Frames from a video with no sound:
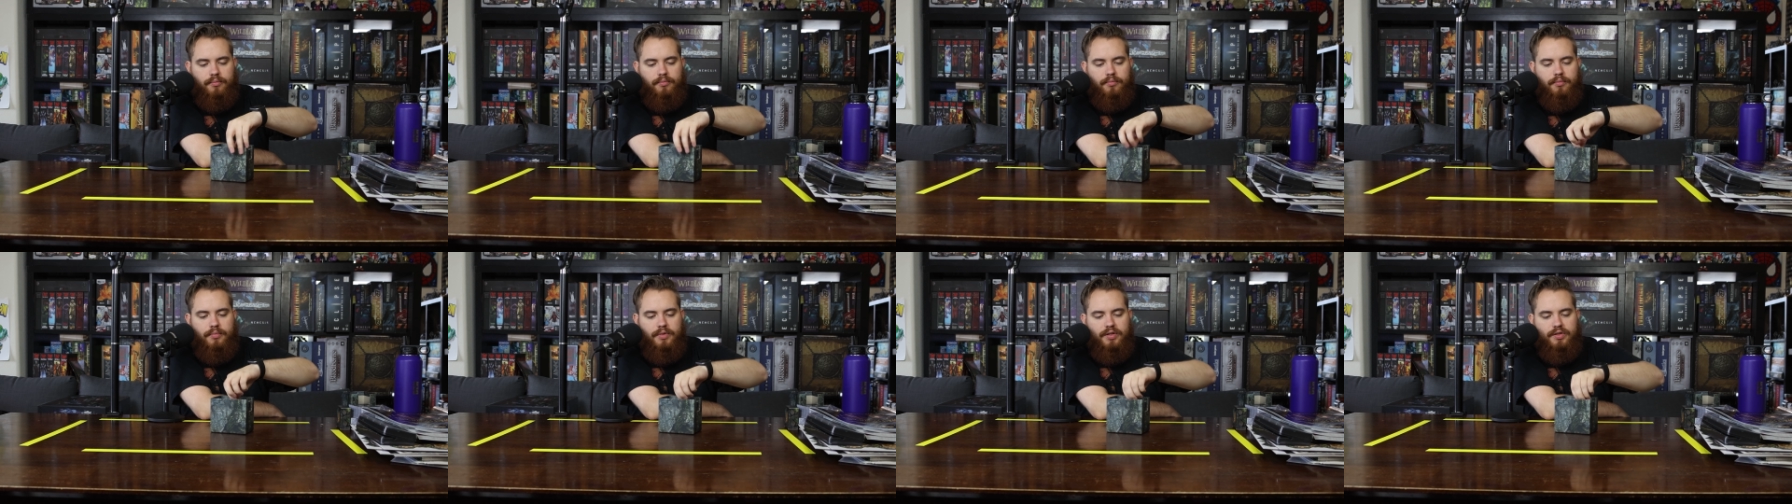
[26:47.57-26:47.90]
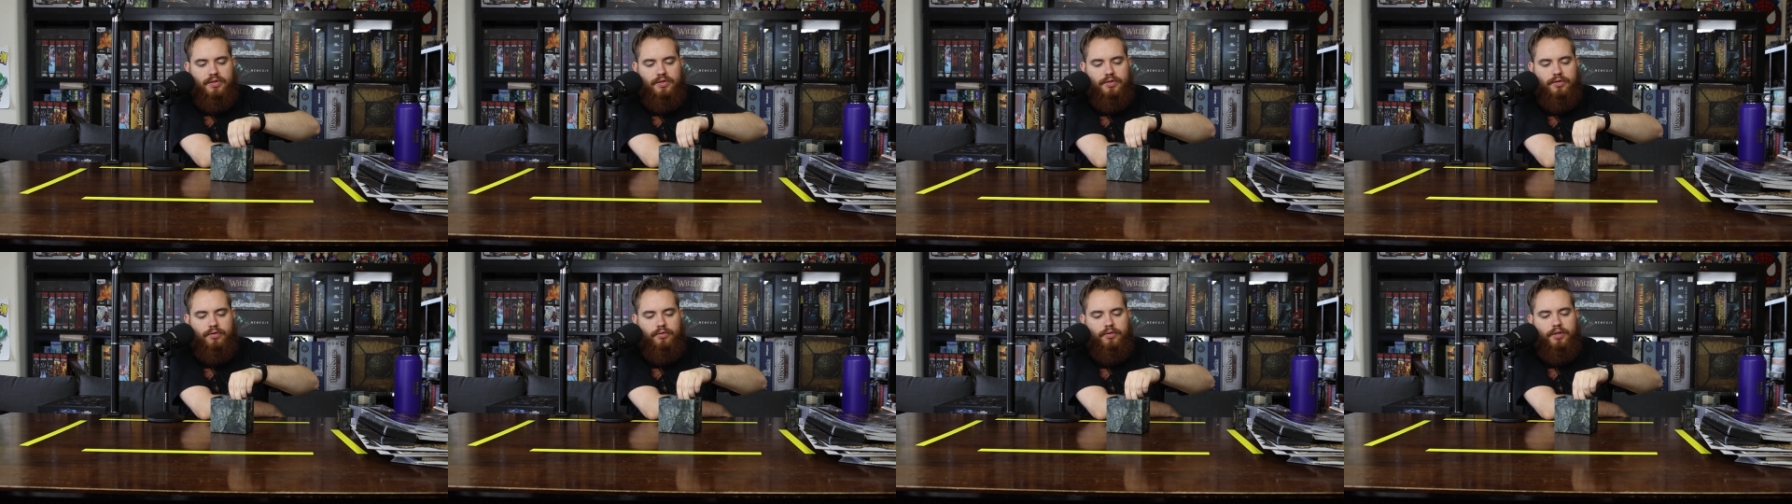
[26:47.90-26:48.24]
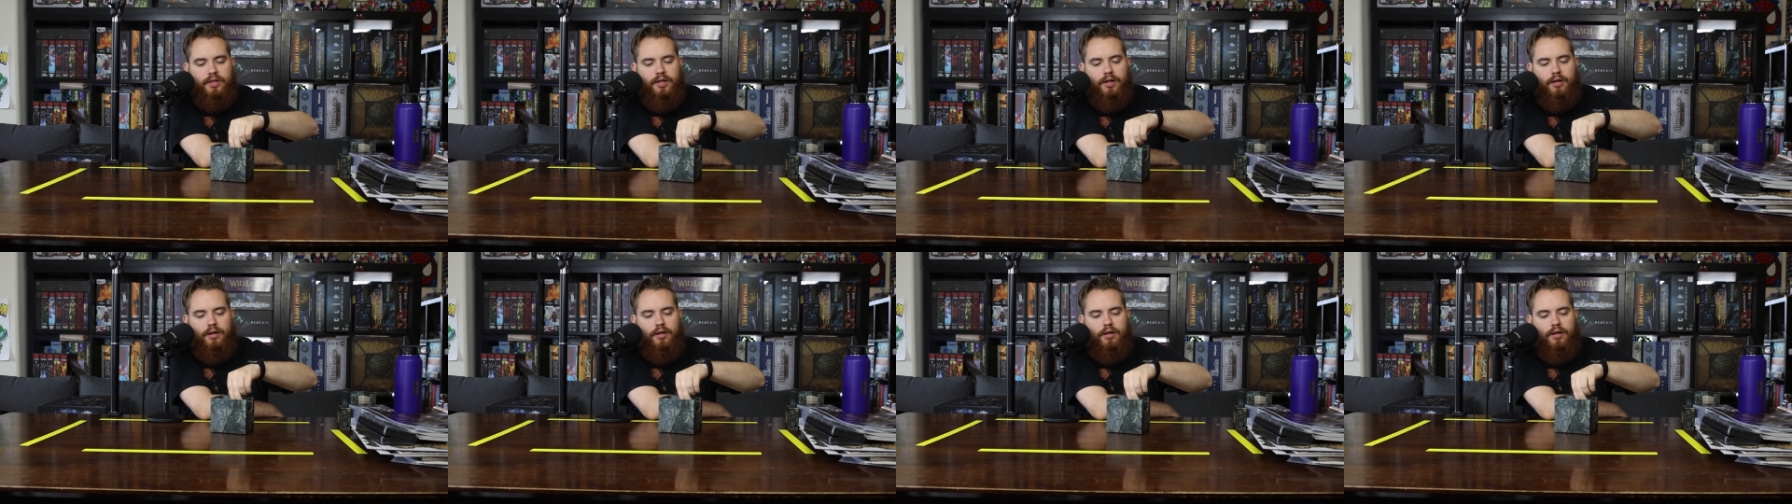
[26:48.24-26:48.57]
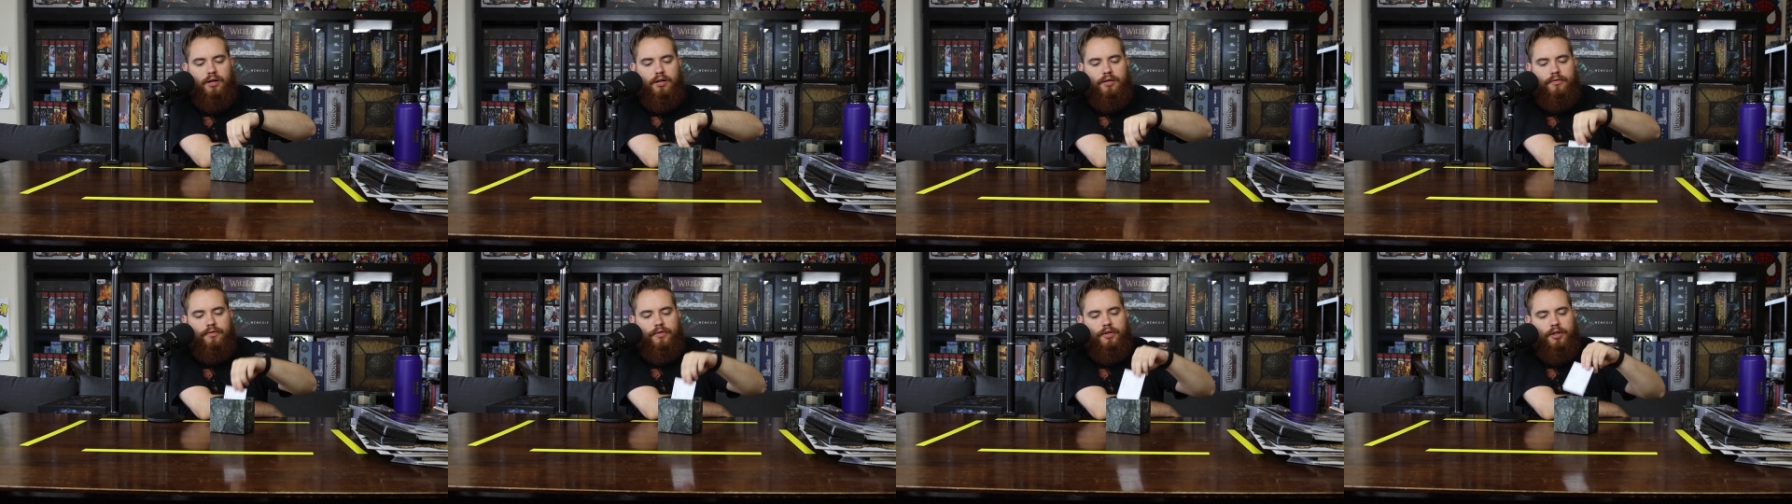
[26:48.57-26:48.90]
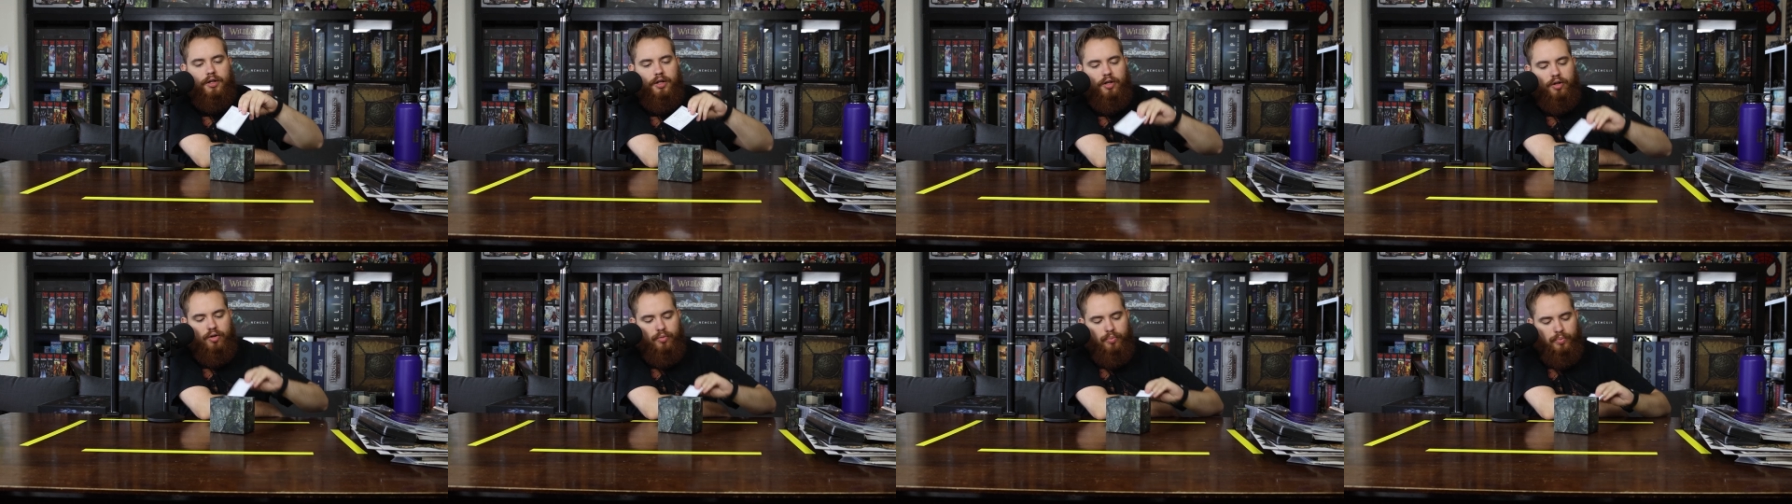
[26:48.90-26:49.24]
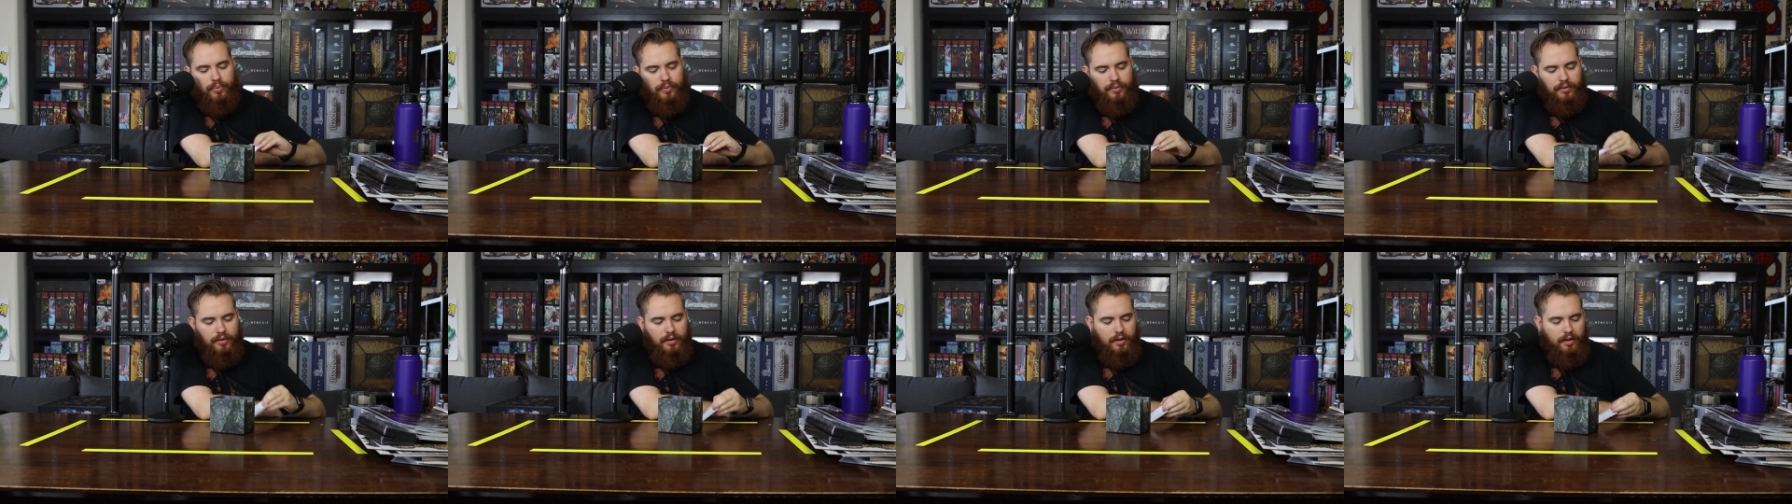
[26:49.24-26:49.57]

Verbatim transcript: mystery envelope.